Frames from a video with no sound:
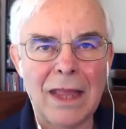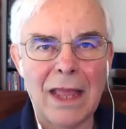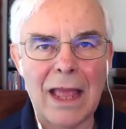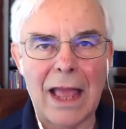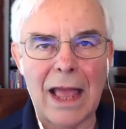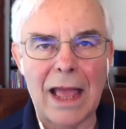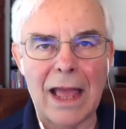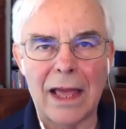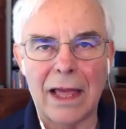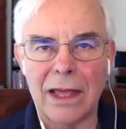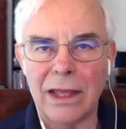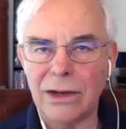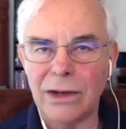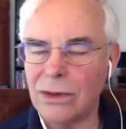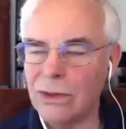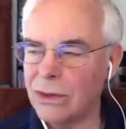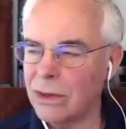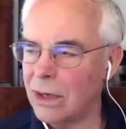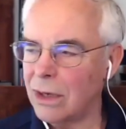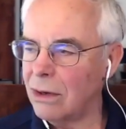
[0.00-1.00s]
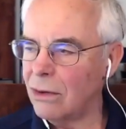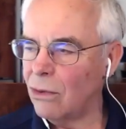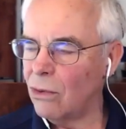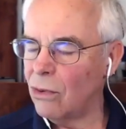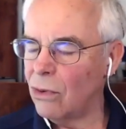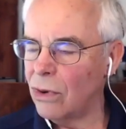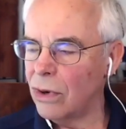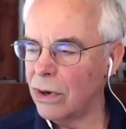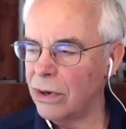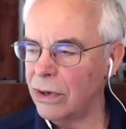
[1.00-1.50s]
And mm.
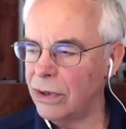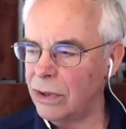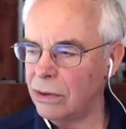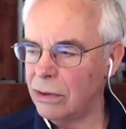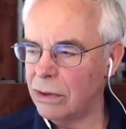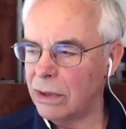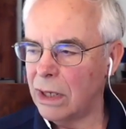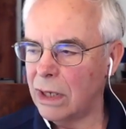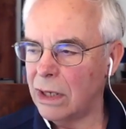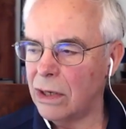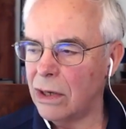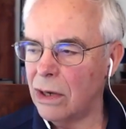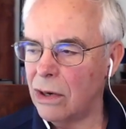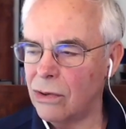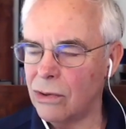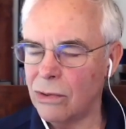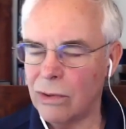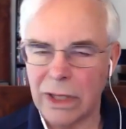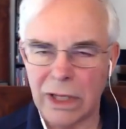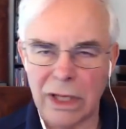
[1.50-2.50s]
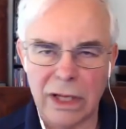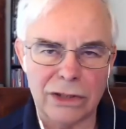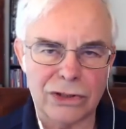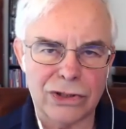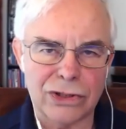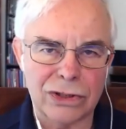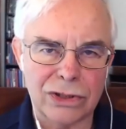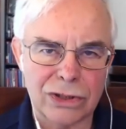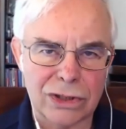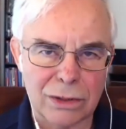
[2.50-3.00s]
or you can go to a
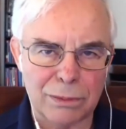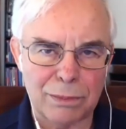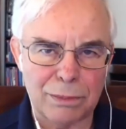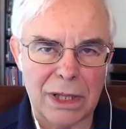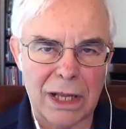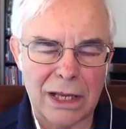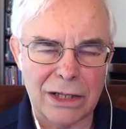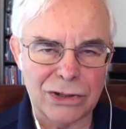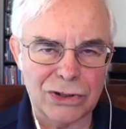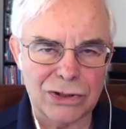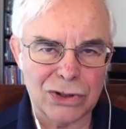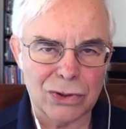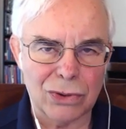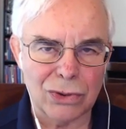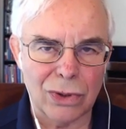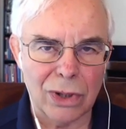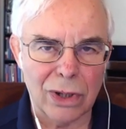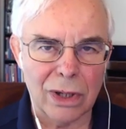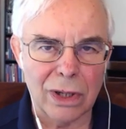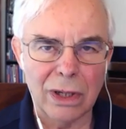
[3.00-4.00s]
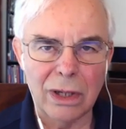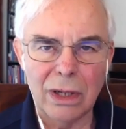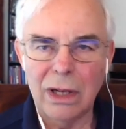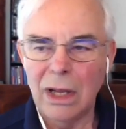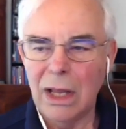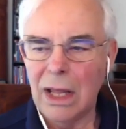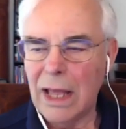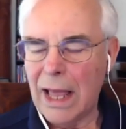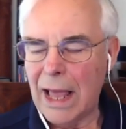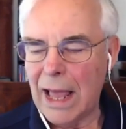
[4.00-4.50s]
kitchen supply store,
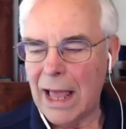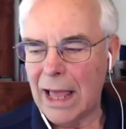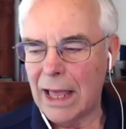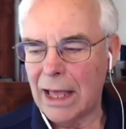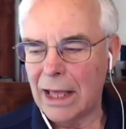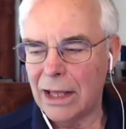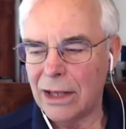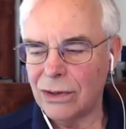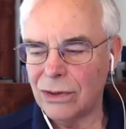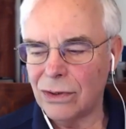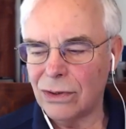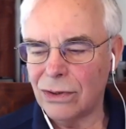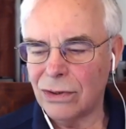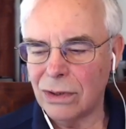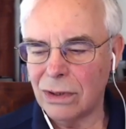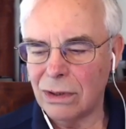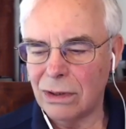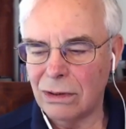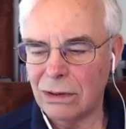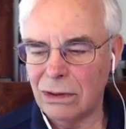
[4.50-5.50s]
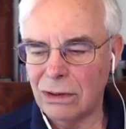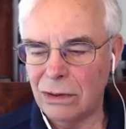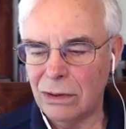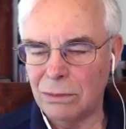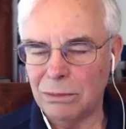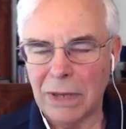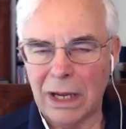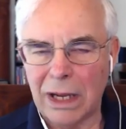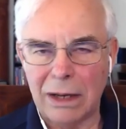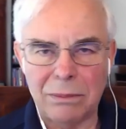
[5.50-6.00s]
and mm. you
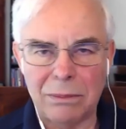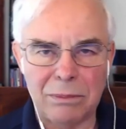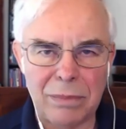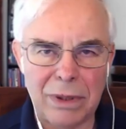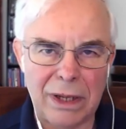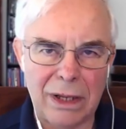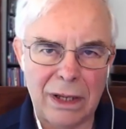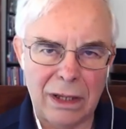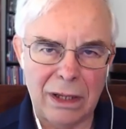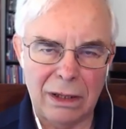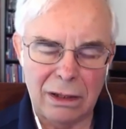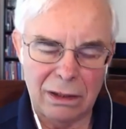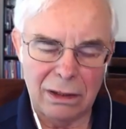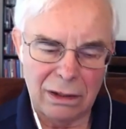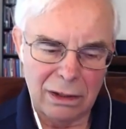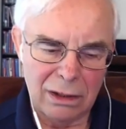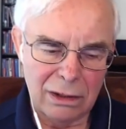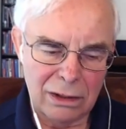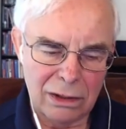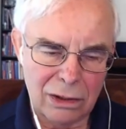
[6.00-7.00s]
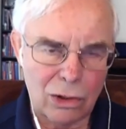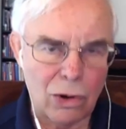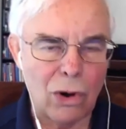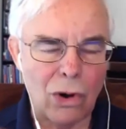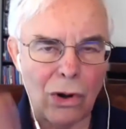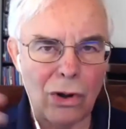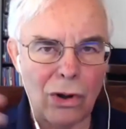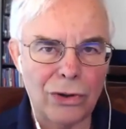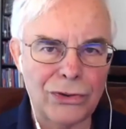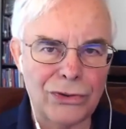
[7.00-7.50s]
might be
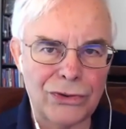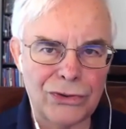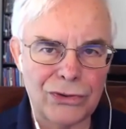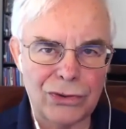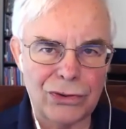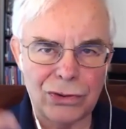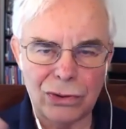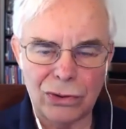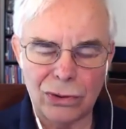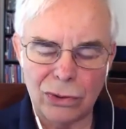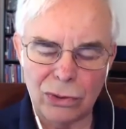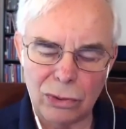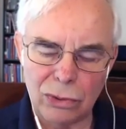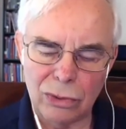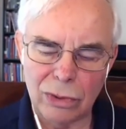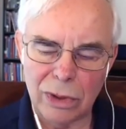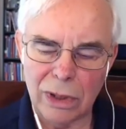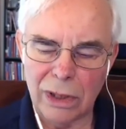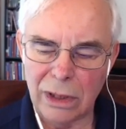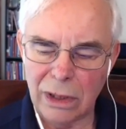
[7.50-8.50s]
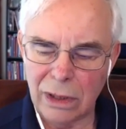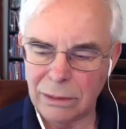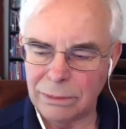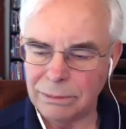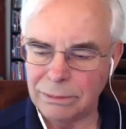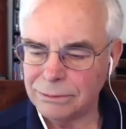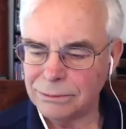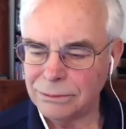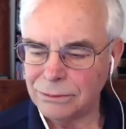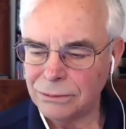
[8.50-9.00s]
called to um,
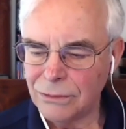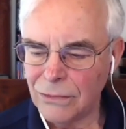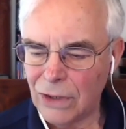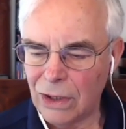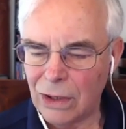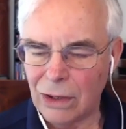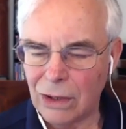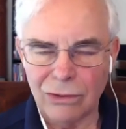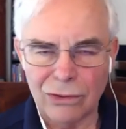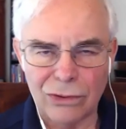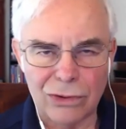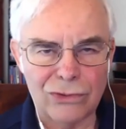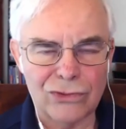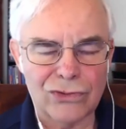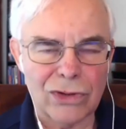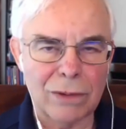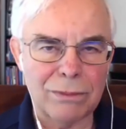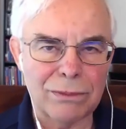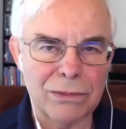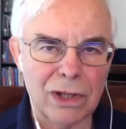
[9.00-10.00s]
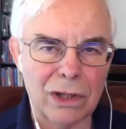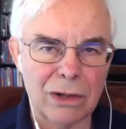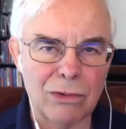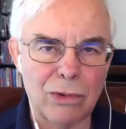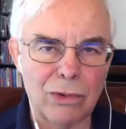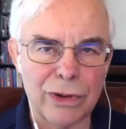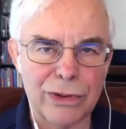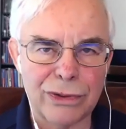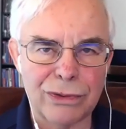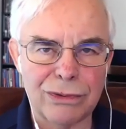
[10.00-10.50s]
you know, do something
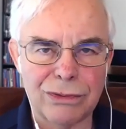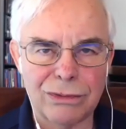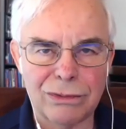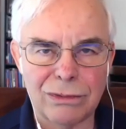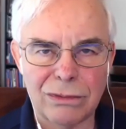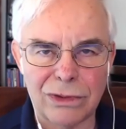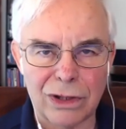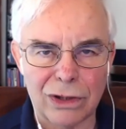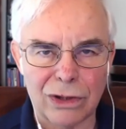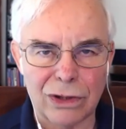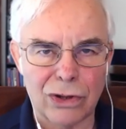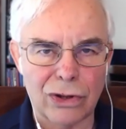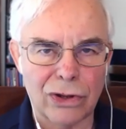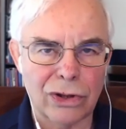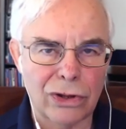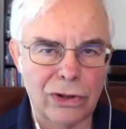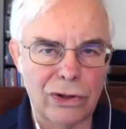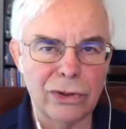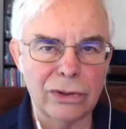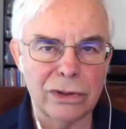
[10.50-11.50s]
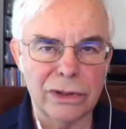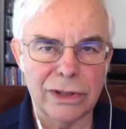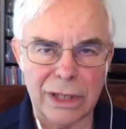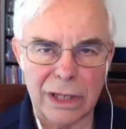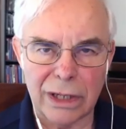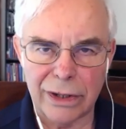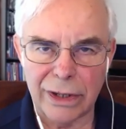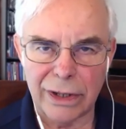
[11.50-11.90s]
with the culinary